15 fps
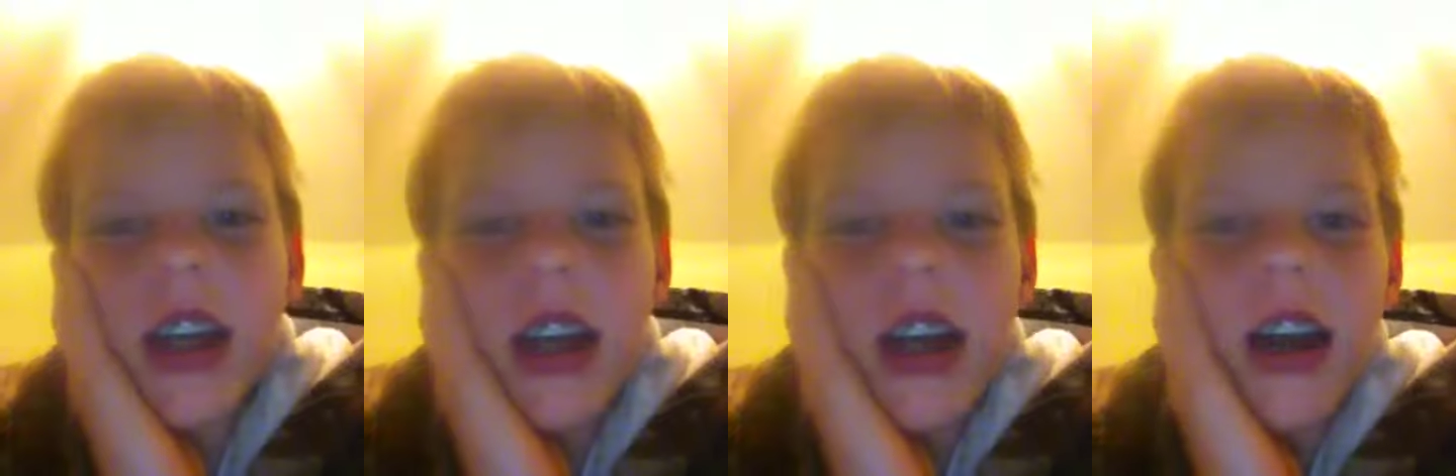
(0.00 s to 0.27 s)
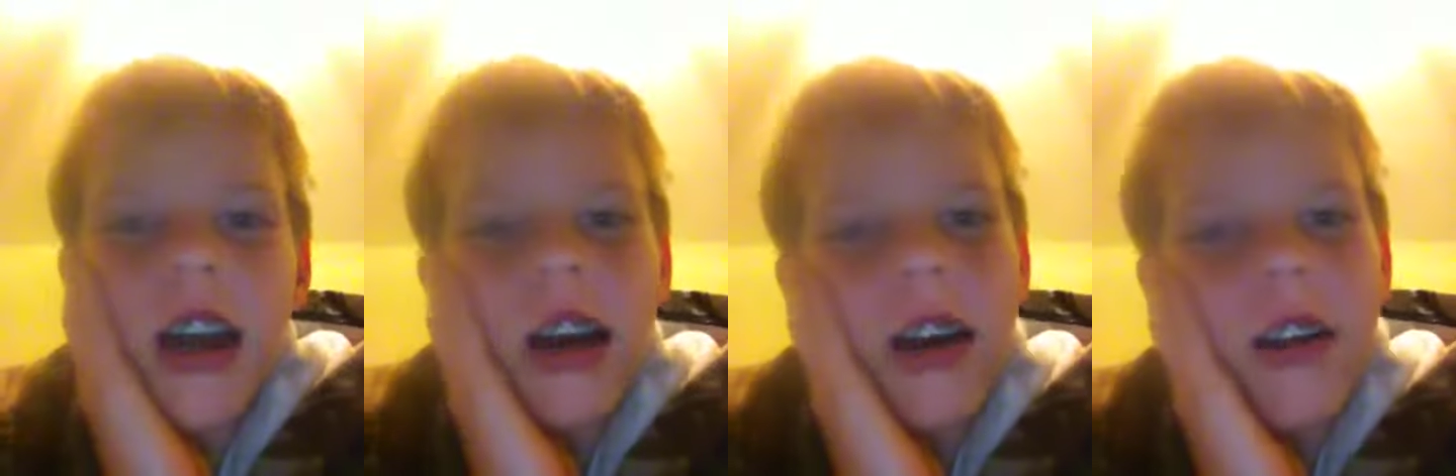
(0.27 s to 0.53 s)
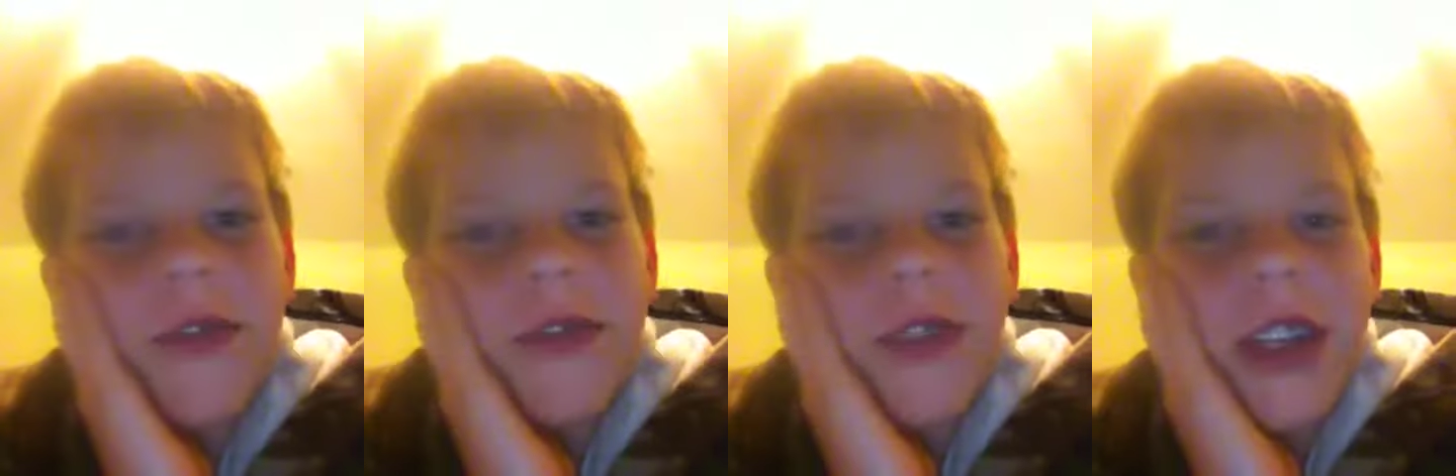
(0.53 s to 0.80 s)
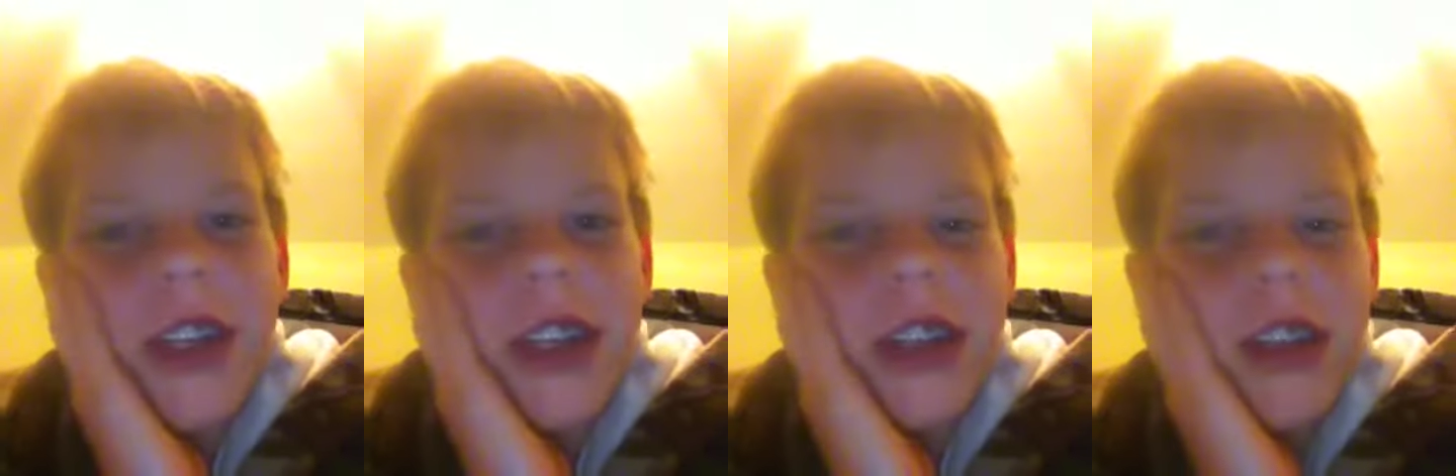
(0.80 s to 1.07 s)
uh,
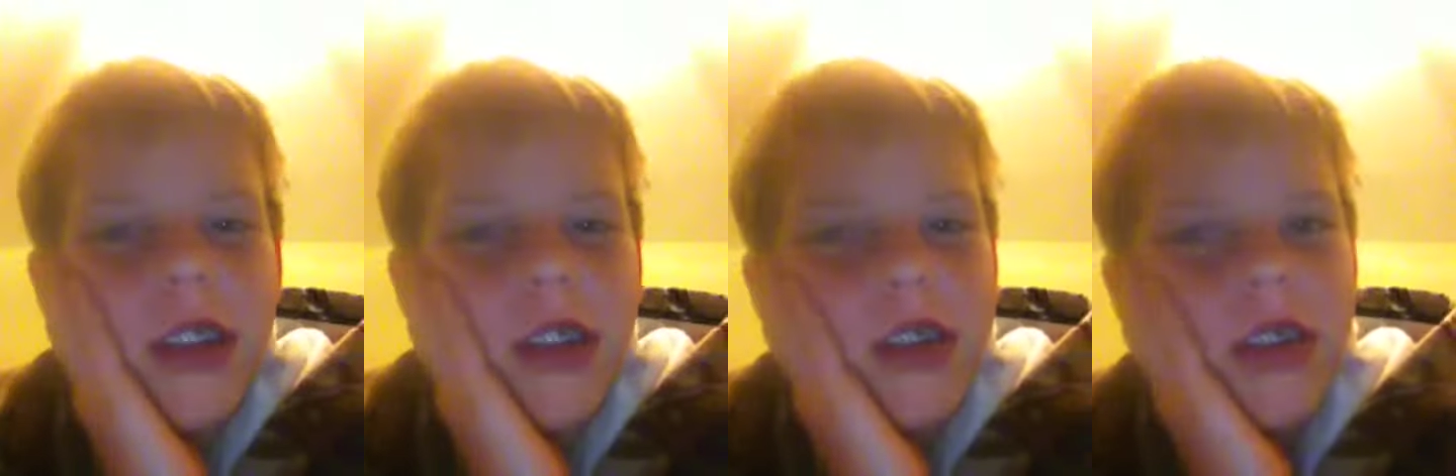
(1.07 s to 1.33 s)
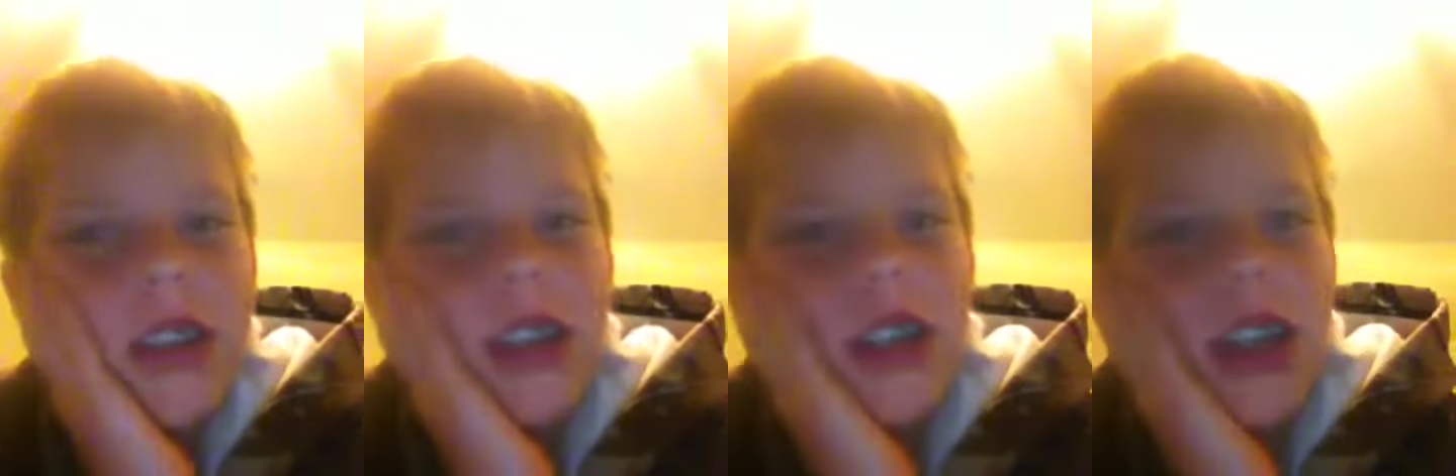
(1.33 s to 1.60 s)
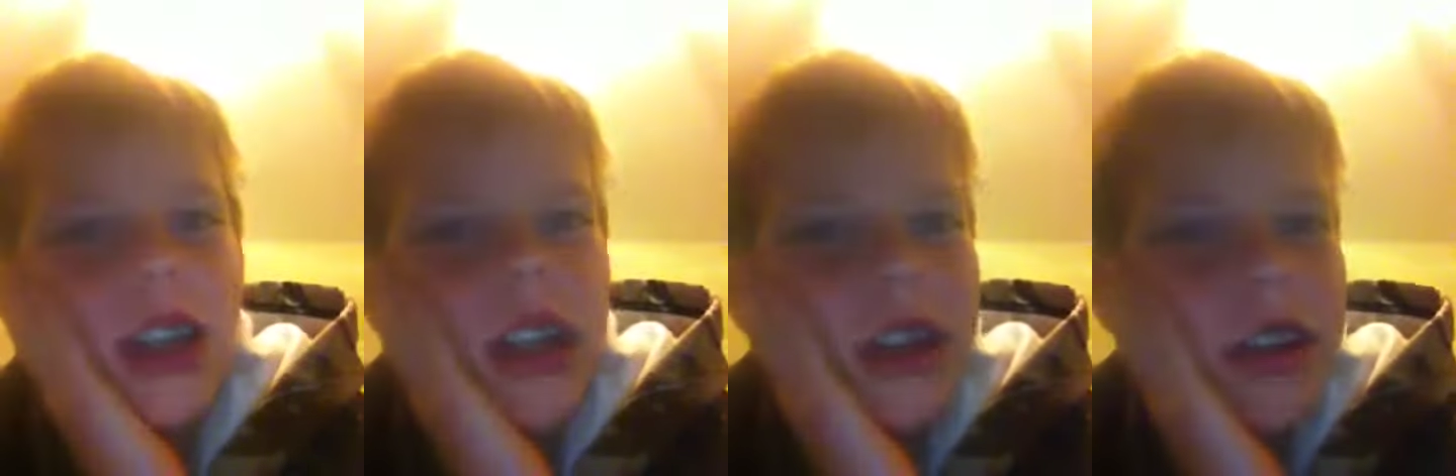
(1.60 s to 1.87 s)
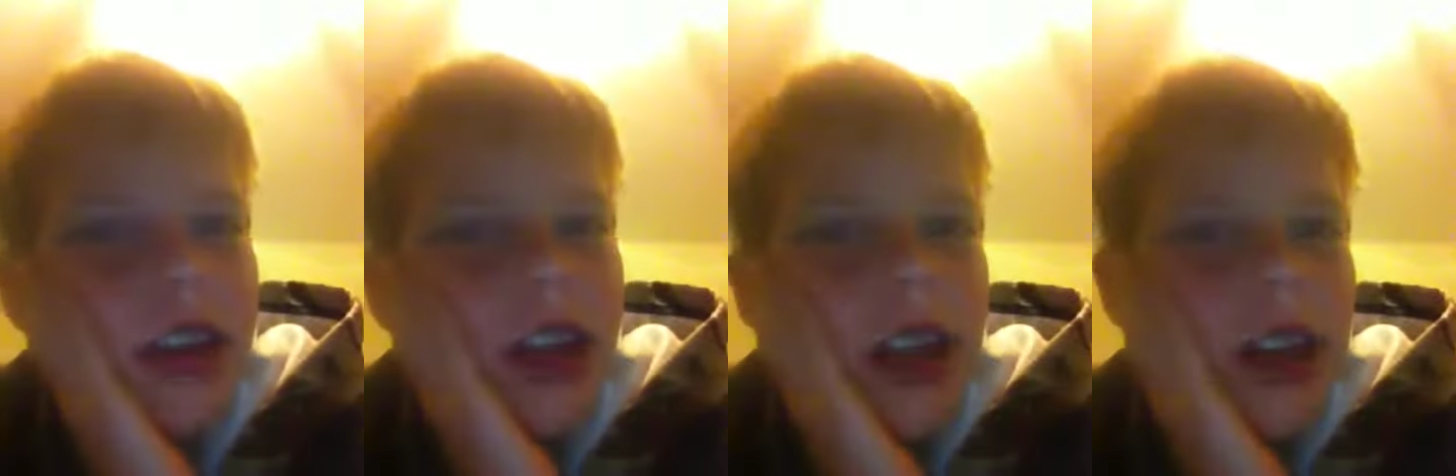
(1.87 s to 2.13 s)
videos
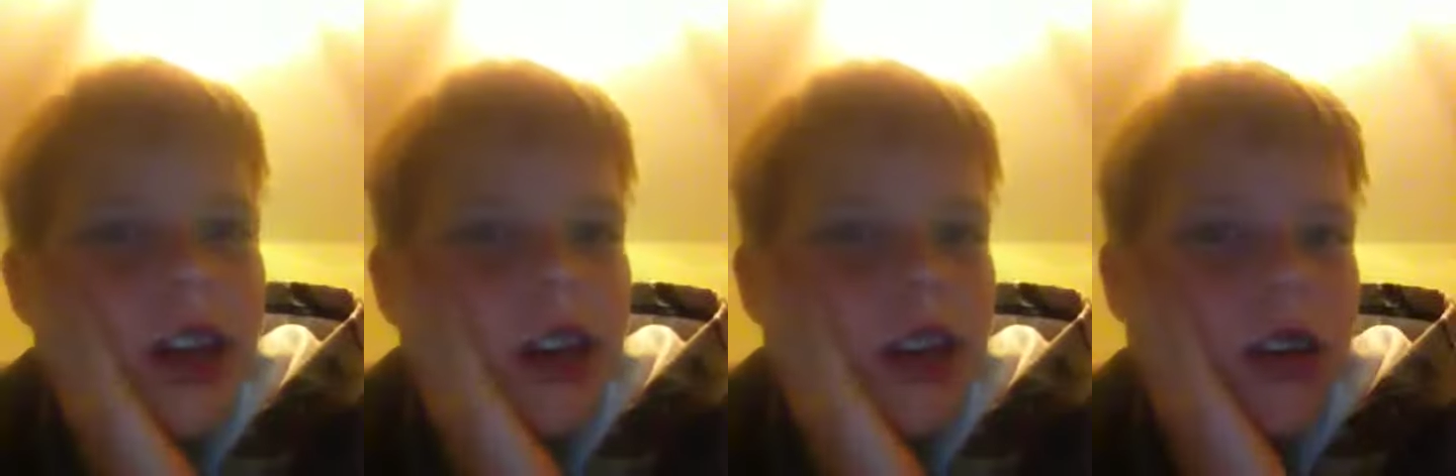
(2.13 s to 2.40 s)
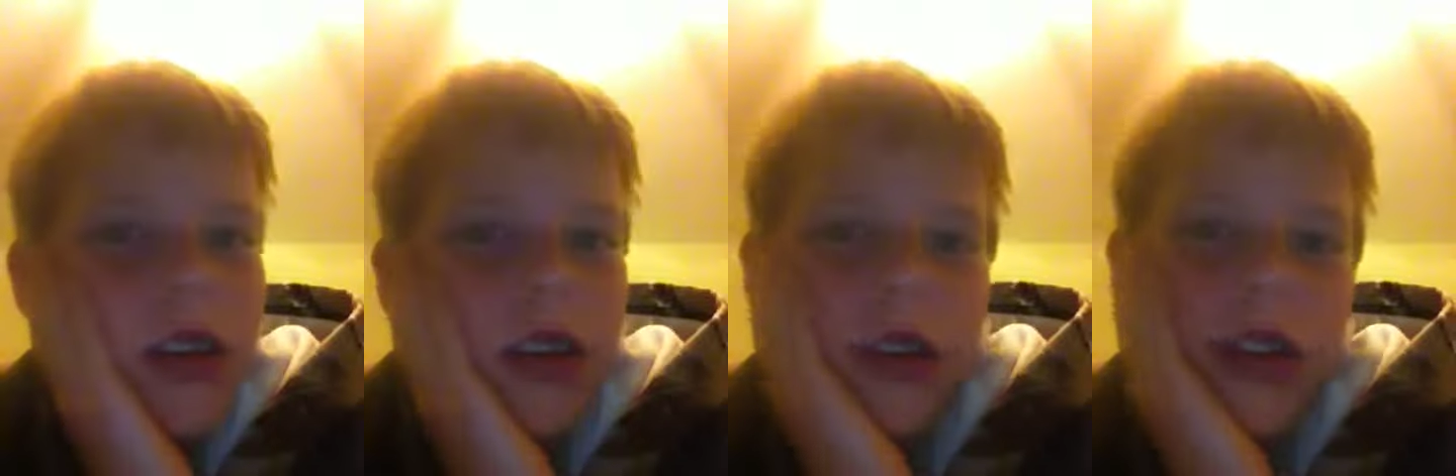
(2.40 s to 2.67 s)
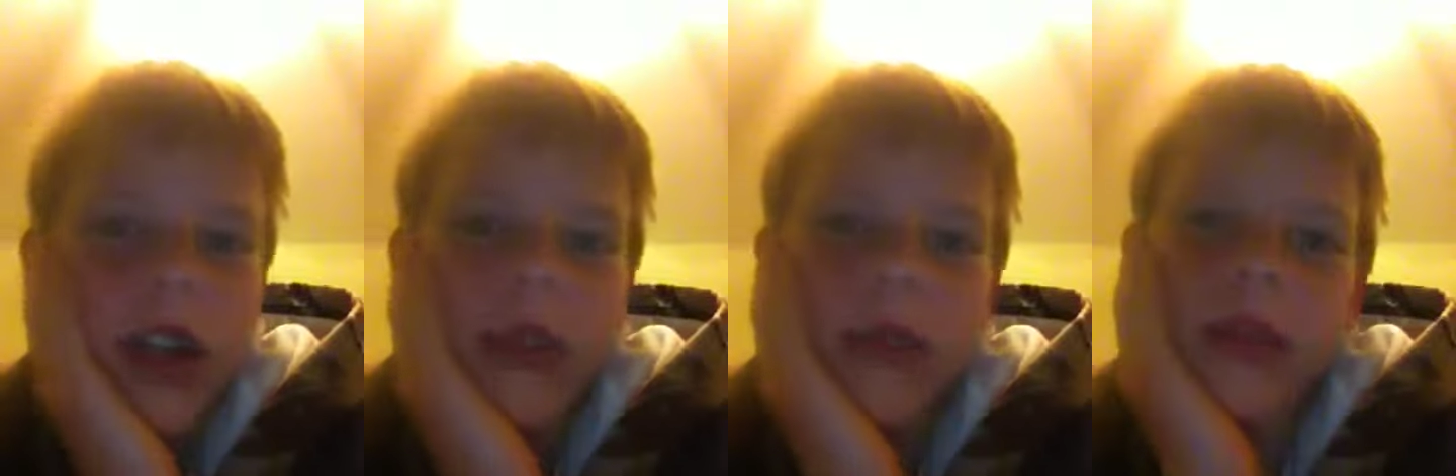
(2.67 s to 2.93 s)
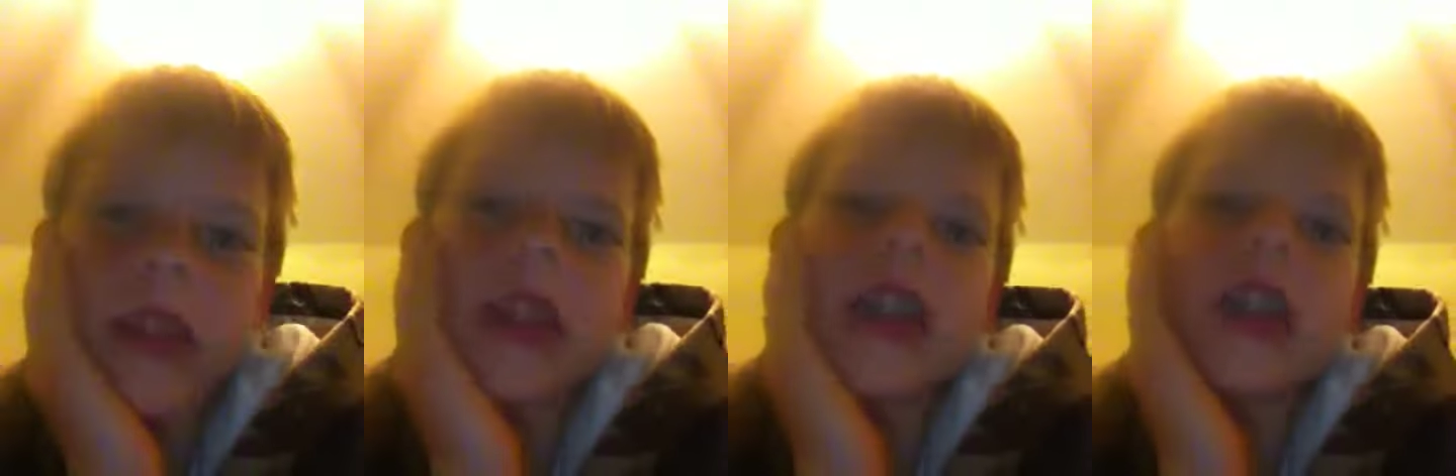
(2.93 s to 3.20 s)
that are that have
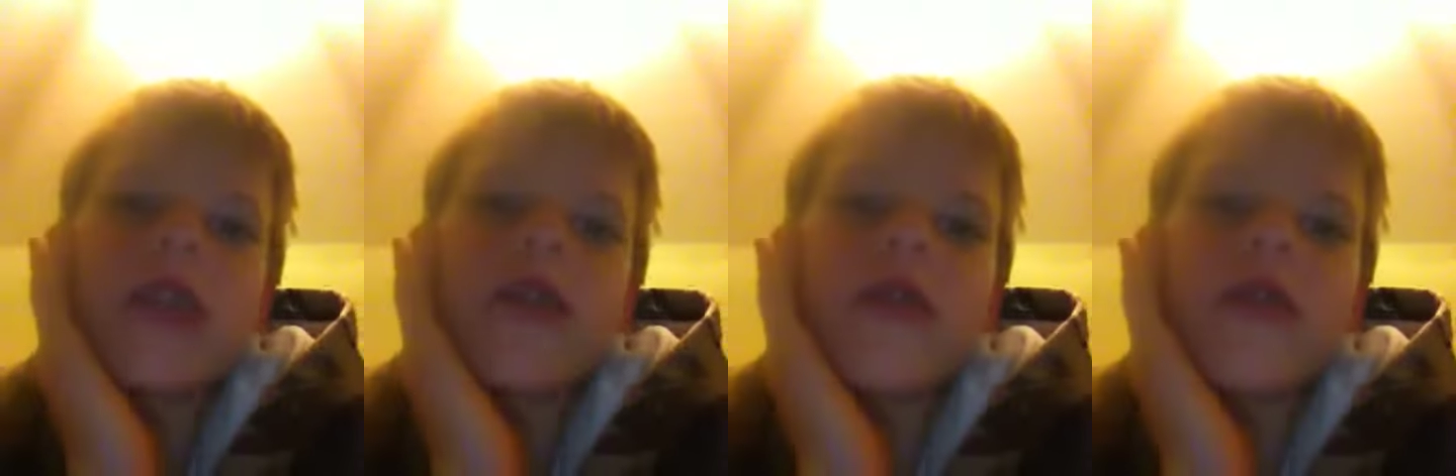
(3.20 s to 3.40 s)
been sent